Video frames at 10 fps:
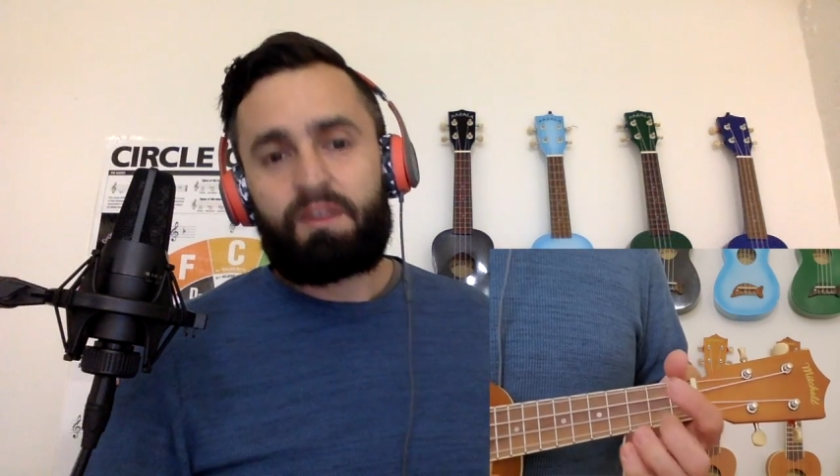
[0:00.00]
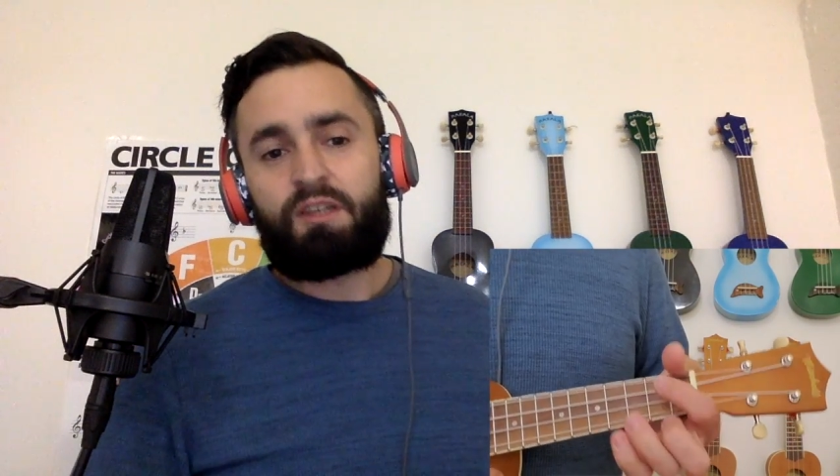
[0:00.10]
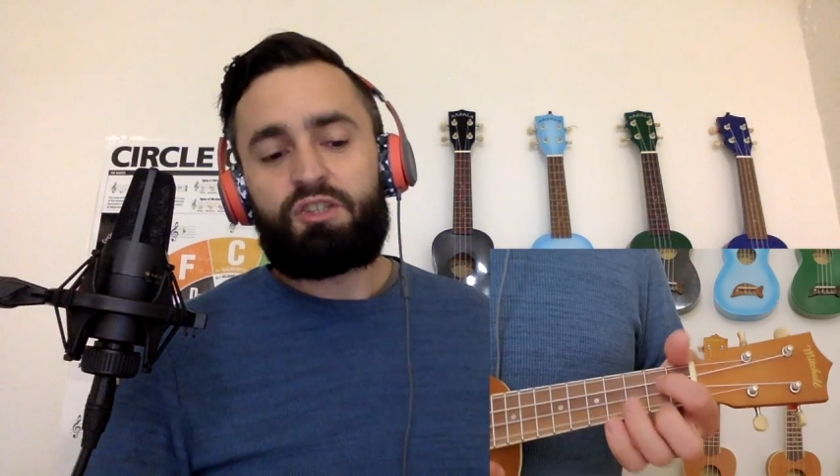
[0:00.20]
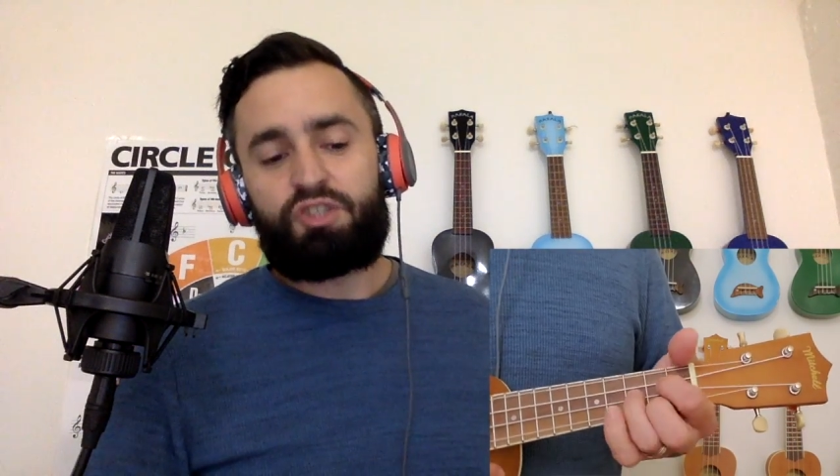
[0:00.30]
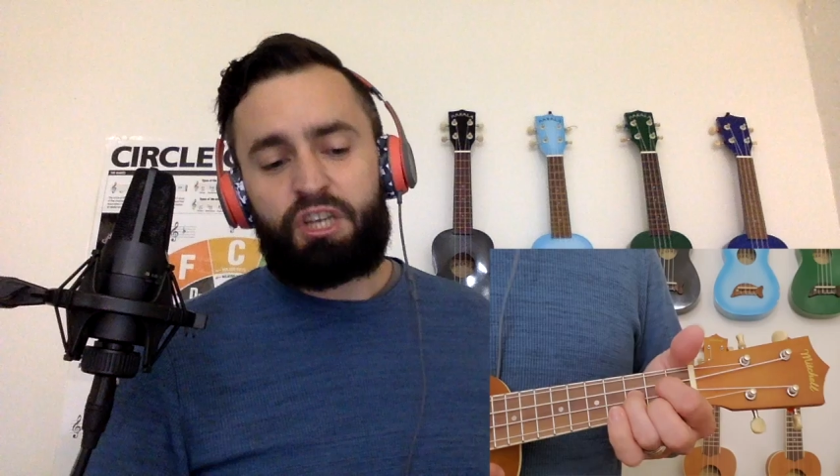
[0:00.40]

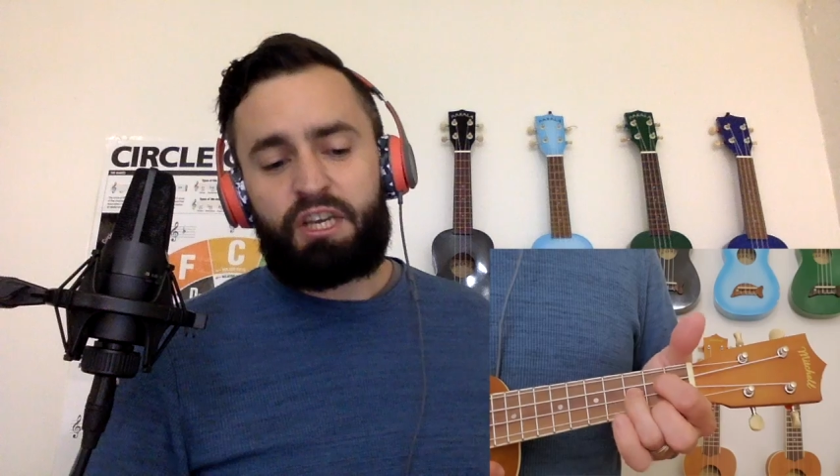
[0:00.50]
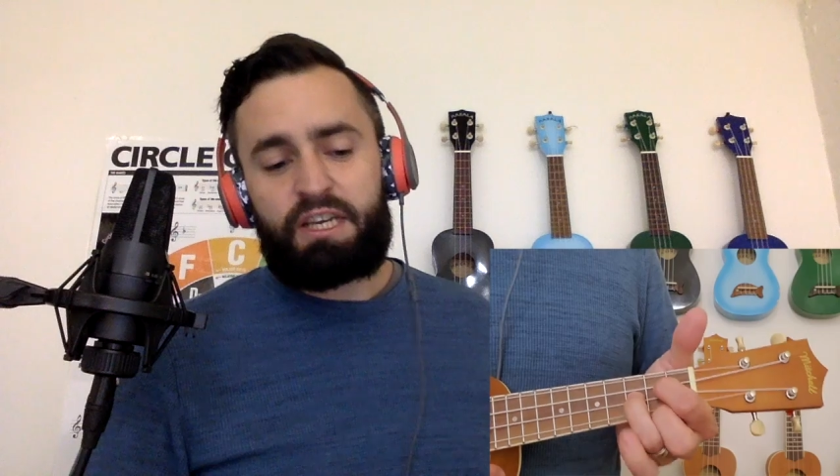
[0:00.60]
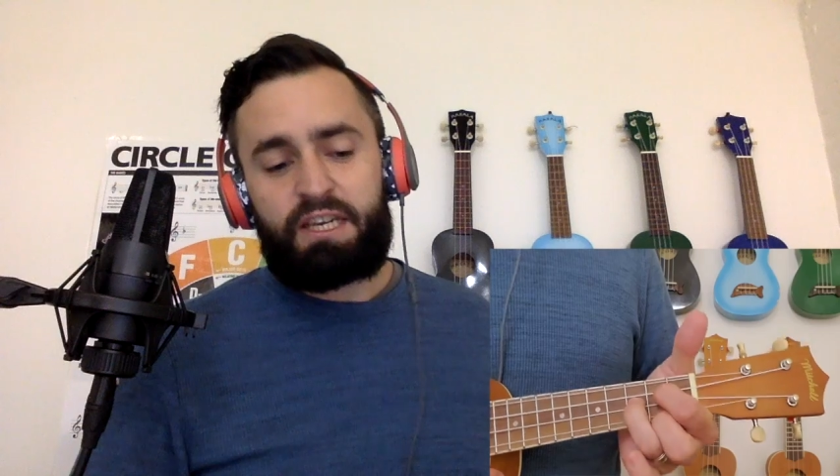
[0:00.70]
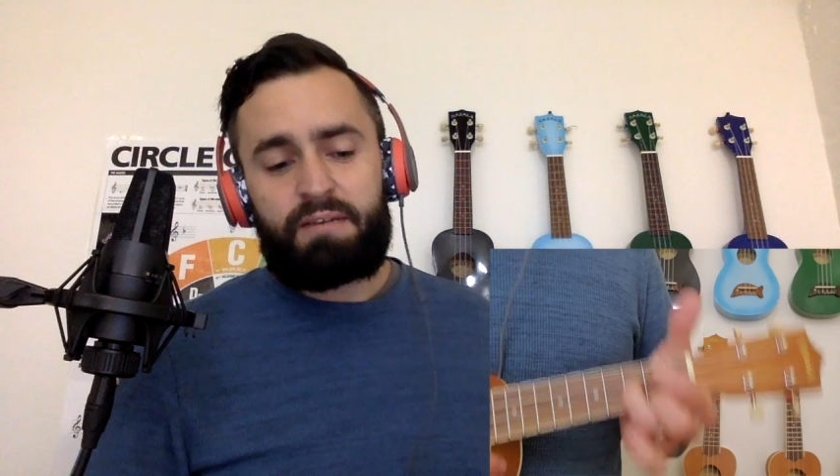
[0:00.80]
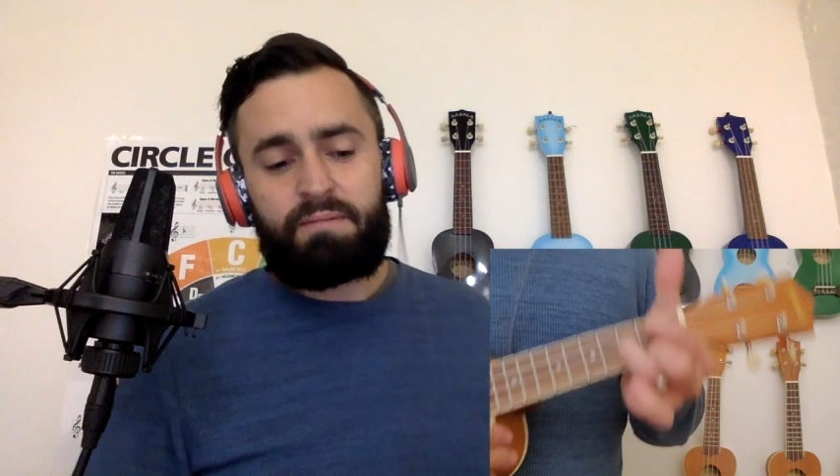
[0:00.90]

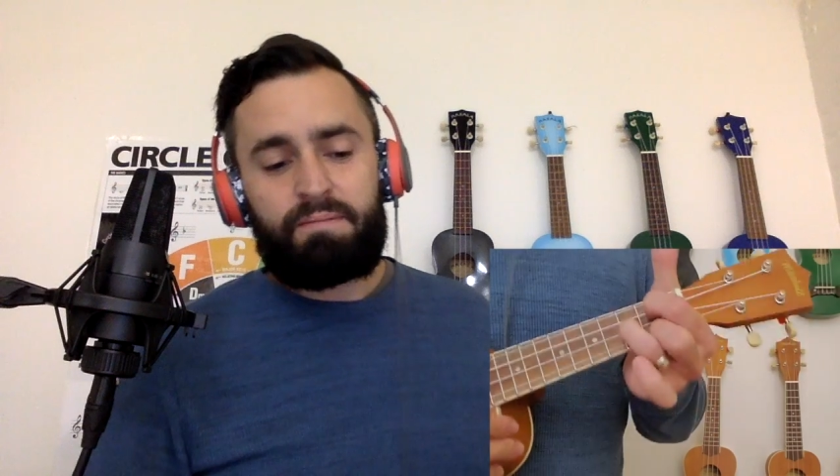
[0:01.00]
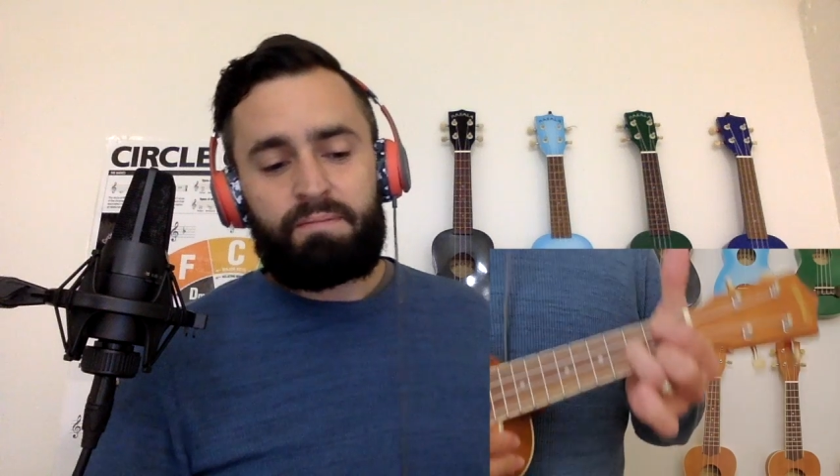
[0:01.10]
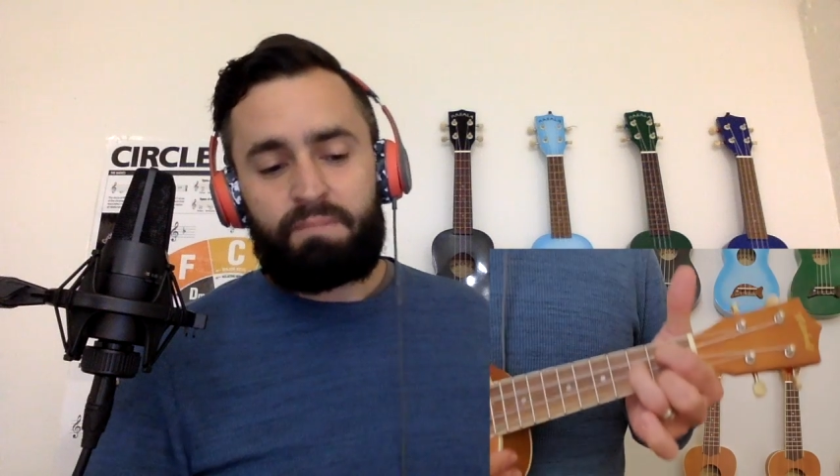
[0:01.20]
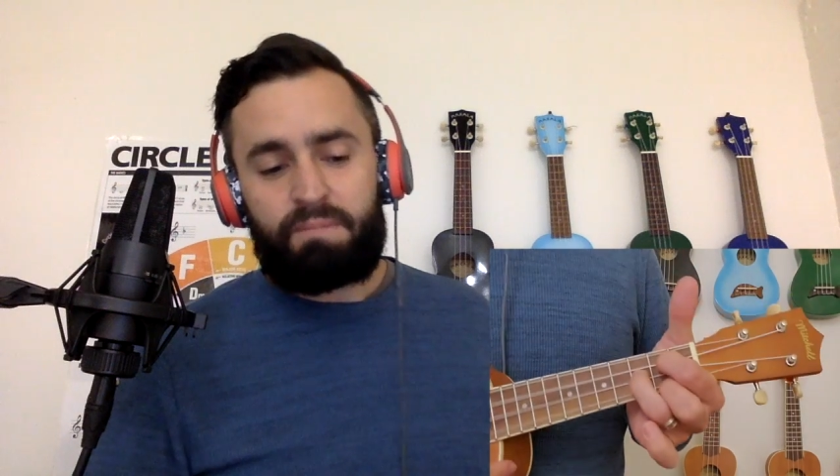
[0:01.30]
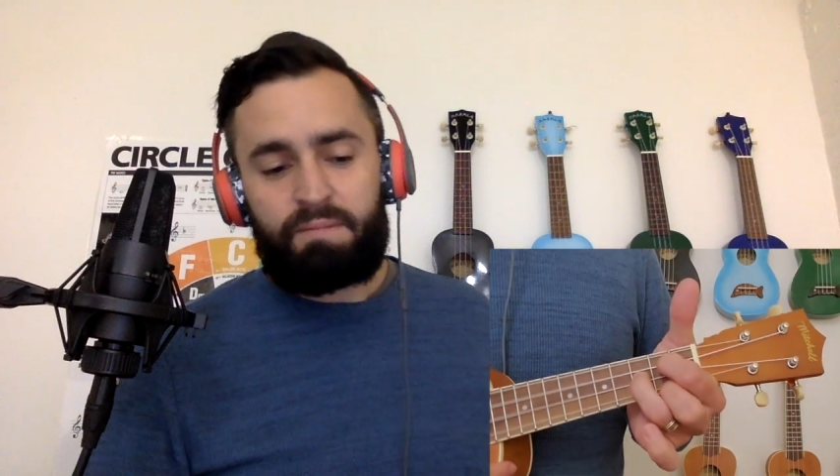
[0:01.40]
G,
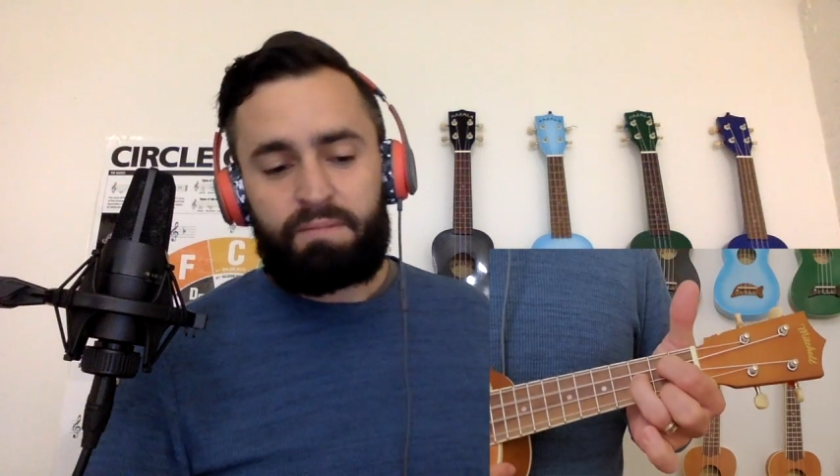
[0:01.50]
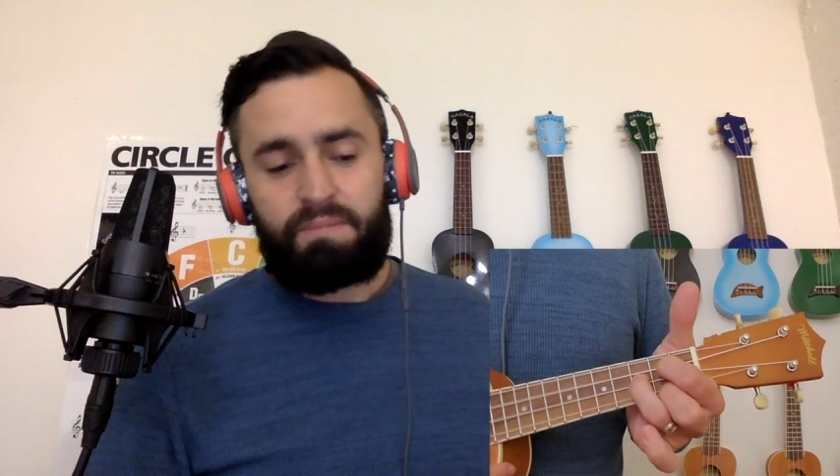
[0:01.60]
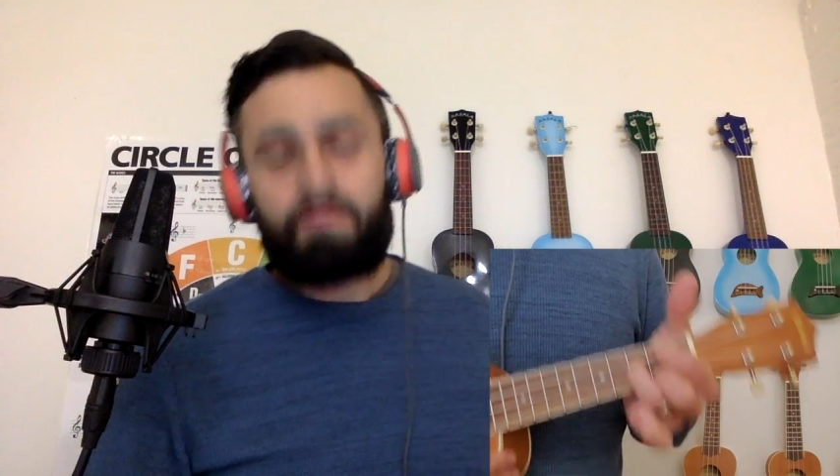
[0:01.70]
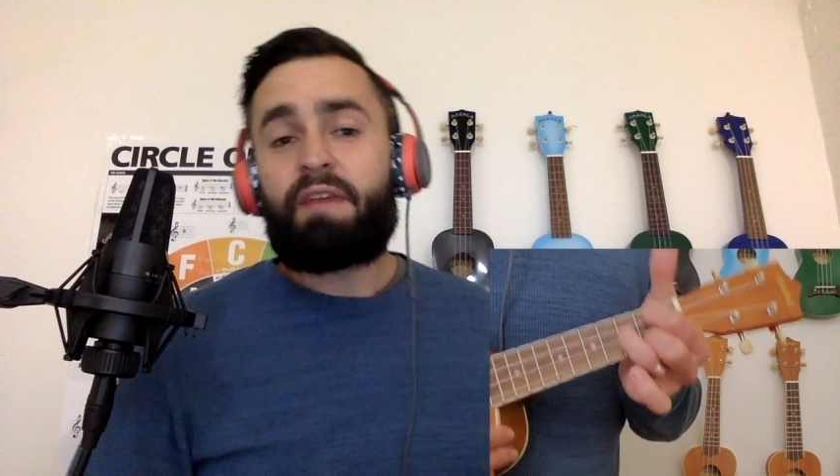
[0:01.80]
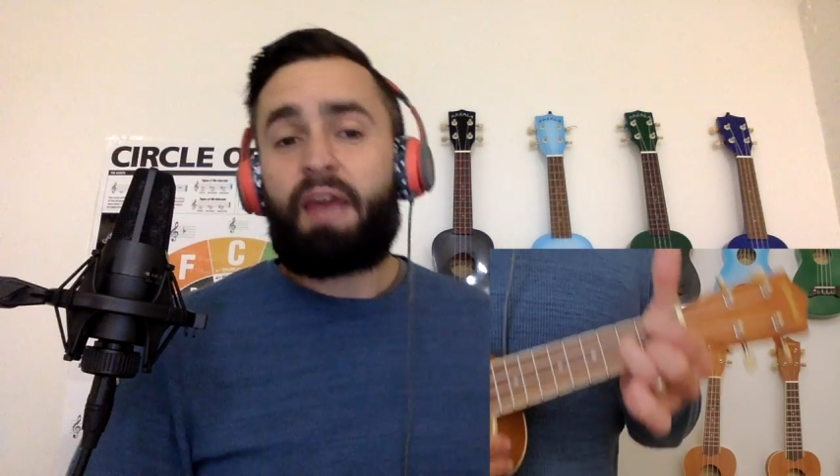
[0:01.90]

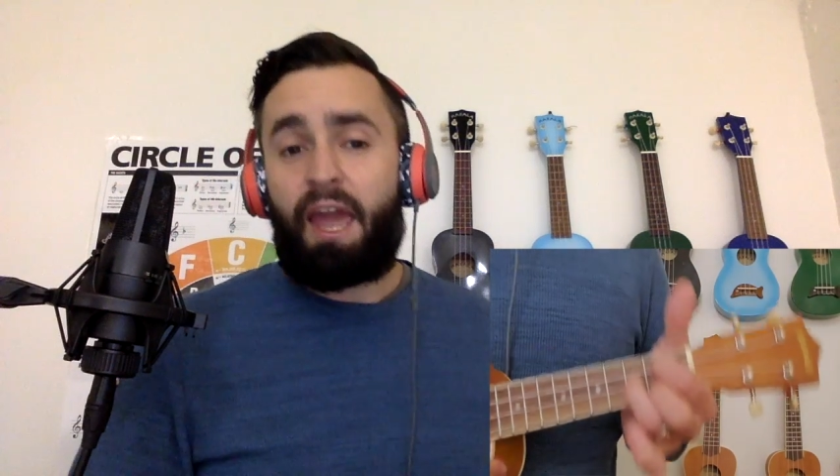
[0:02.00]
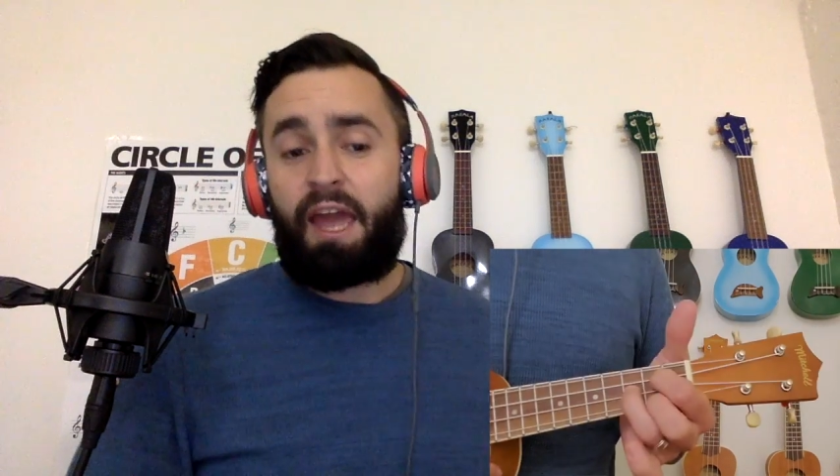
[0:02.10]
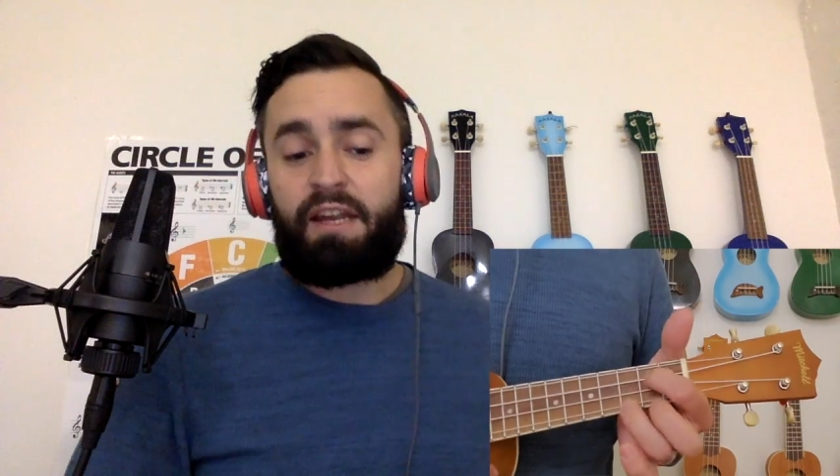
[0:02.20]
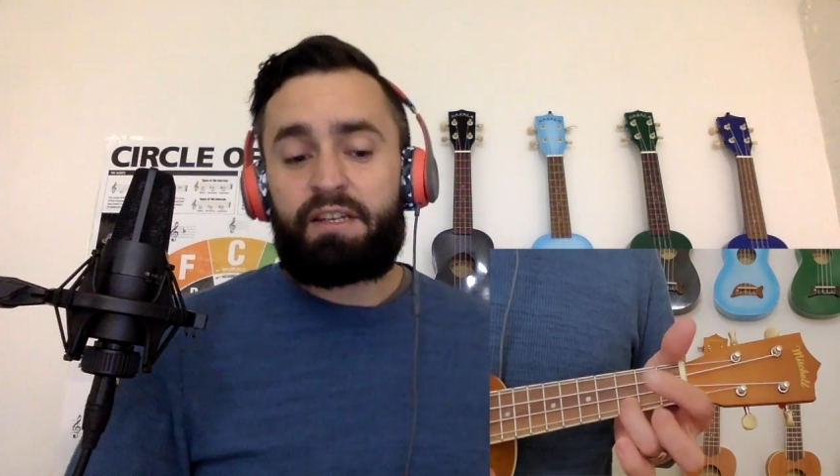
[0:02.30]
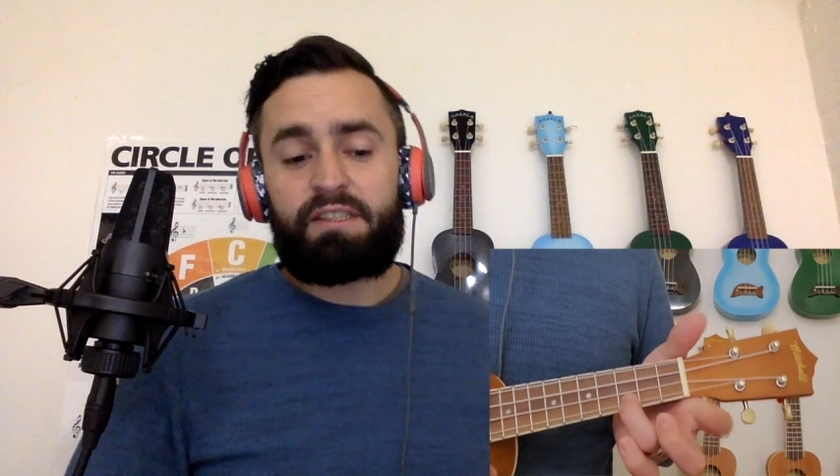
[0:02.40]

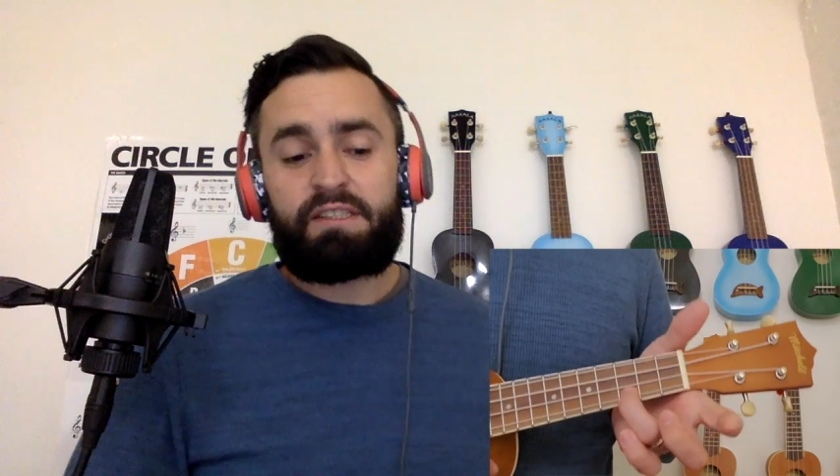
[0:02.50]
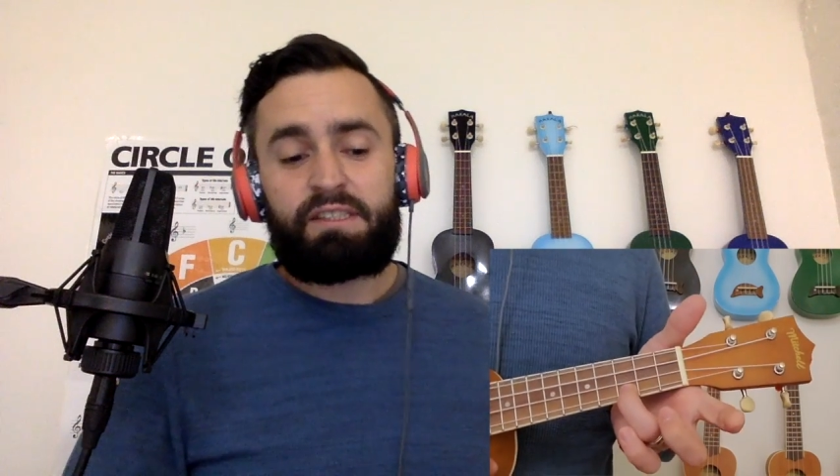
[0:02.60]
and